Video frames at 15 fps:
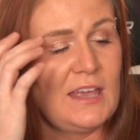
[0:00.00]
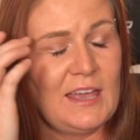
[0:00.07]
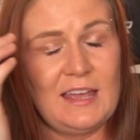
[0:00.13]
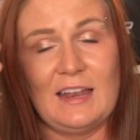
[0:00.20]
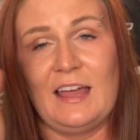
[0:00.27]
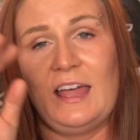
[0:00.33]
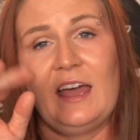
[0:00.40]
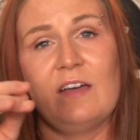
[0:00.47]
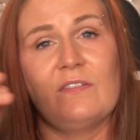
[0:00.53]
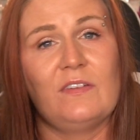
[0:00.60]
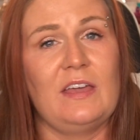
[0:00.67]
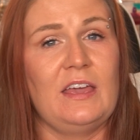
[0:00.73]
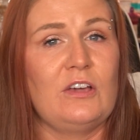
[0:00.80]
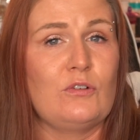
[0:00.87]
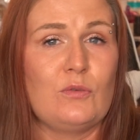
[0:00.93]
And I have
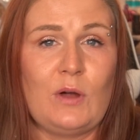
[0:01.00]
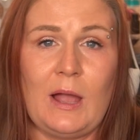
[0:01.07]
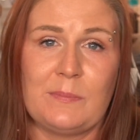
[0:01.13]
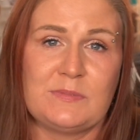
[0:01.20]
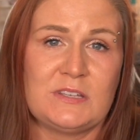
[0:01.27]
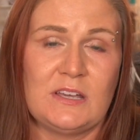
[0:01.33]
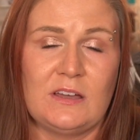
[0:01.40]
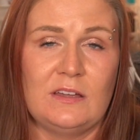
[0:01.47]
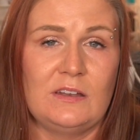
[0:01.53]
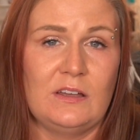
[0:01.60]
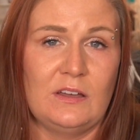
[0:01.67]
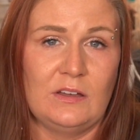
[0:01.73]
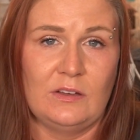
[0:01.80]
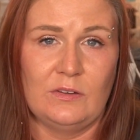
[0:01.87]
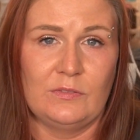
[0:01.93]
a crap ton
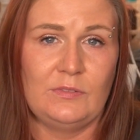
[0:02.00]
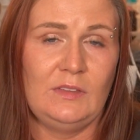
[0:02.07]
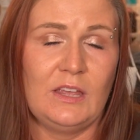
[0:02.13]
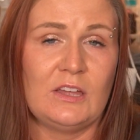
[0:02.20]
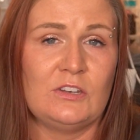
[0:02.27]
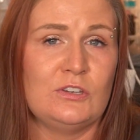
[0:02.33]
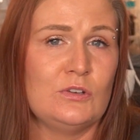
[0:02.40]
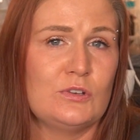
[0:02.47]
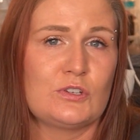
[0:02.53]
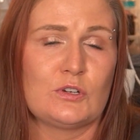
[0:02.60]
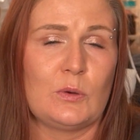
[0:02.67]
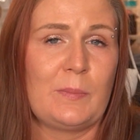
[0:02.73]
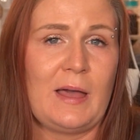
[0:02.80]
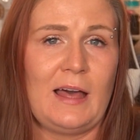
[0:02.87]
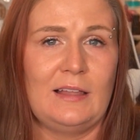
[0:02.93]
of
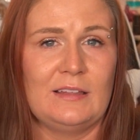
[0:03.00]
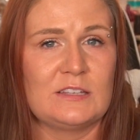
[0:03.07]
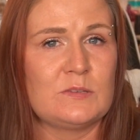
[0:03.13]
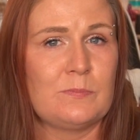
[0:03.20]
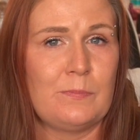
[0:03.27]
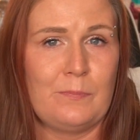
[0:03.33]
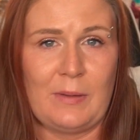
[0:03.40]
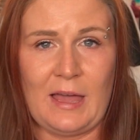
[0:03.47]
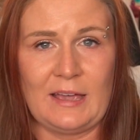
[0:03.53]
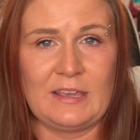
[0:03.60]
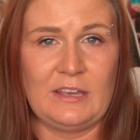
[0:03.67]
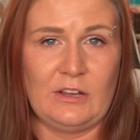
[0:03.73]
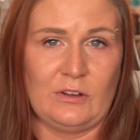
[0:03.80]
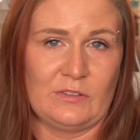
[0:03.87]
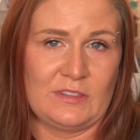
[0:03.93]
neutral palettes back
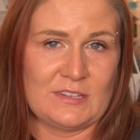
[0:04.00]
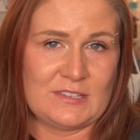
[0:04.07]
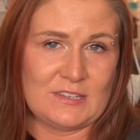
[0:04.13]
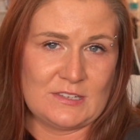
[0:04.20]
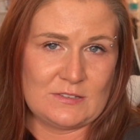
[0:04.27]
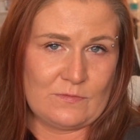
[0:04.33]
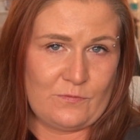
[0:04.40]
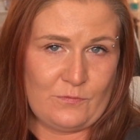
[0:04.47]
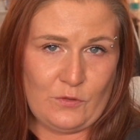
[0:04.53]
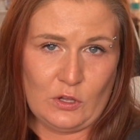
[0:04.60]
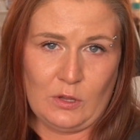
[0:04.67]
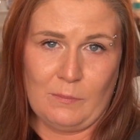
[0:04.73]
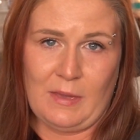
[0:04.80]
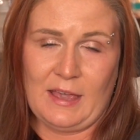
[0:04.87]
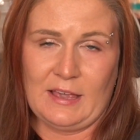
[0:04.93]
here. This is
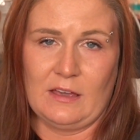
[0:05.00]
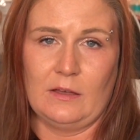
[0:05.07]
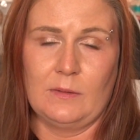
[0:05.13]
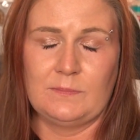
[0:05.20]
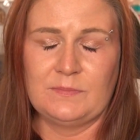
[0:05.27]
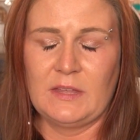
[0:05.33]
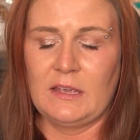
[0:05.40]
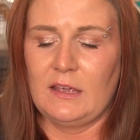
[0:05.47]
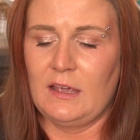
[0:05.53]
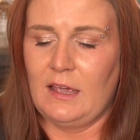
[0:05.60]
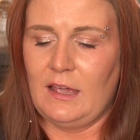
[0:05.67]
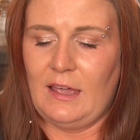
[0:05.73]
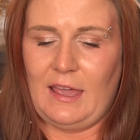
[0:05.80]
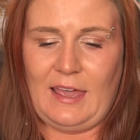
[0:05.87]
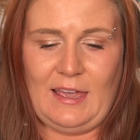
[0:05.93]
full of makeup,
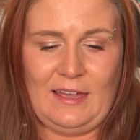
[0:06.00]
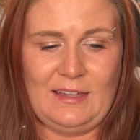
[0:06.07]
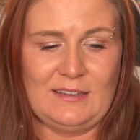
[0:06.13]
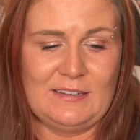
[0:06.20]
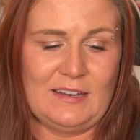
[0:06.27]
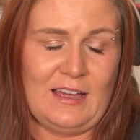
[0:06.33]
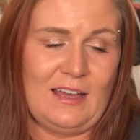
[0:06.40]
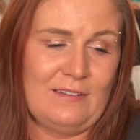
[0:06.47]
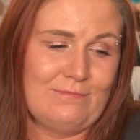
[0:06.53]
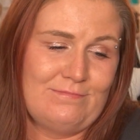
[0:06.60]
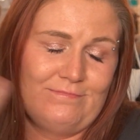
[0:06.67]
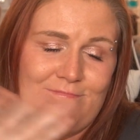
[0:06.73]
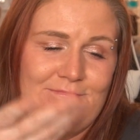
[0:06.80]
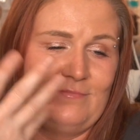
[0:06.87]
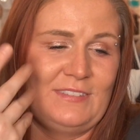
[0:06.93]
and
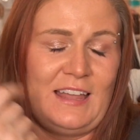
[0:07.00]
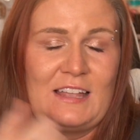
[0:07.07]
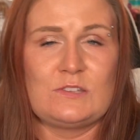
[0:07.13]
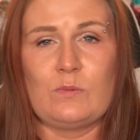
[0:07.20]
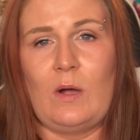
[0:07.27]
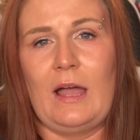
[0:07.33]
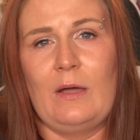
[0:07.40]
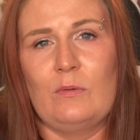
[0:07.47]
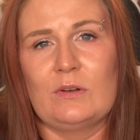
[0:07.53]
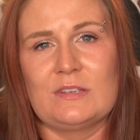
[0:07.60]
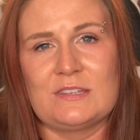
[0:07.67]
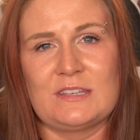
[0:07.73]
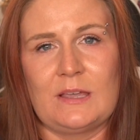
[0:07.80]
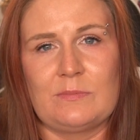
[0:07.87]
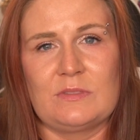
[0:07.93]
that's why I would have
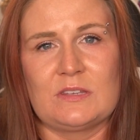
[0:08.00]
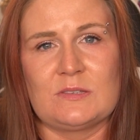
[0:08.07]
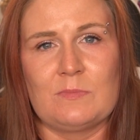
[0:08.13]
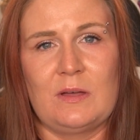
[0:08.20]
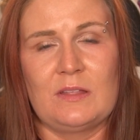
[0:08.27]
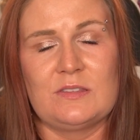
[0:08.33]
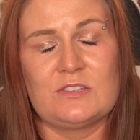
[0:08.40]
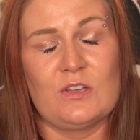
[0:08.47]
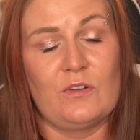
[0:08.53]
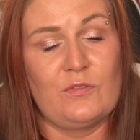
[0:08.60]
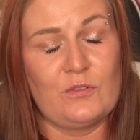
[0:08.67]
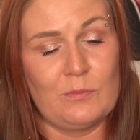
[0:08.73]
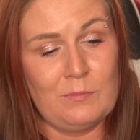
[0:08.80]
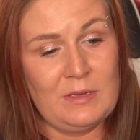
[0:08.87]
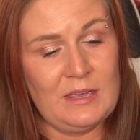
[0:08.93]
skipped this month. So
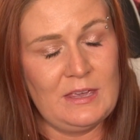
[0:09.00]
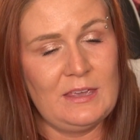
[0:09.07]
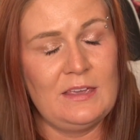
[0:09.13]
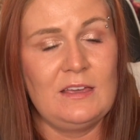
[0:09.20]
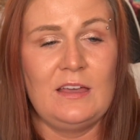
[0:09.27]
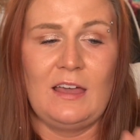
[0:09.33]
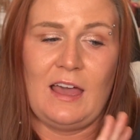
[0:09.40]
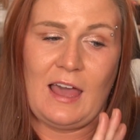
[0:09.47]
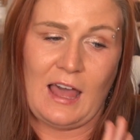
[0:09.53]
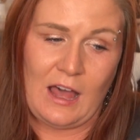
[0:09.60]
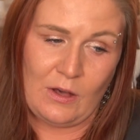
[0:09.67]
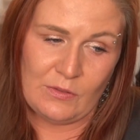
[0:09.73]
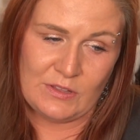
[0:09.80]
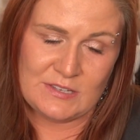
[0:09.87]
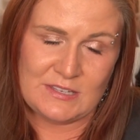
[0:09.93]
for me,
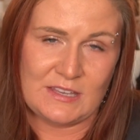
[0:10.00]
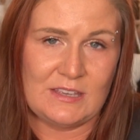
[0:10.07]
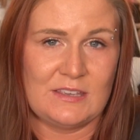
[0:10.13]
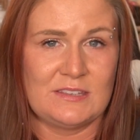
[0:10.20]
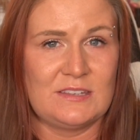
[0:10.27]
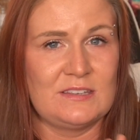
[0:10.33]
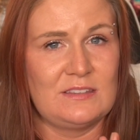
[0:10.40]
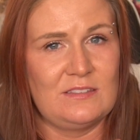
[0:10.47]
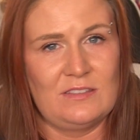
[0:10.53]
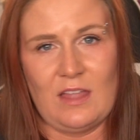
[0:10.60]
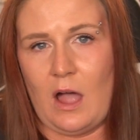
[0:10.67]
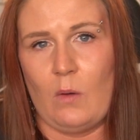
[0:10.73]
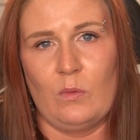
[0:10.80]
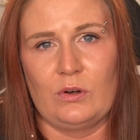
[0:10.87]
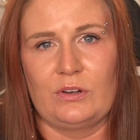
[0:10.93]
how this is
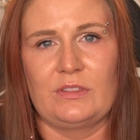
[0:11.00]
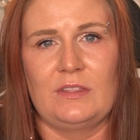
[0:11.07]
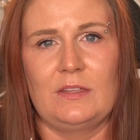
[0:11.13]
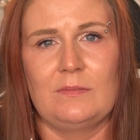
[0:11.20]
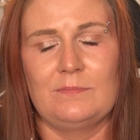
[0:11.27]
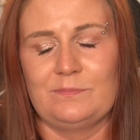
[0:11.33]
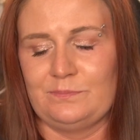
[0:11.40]
not worth it.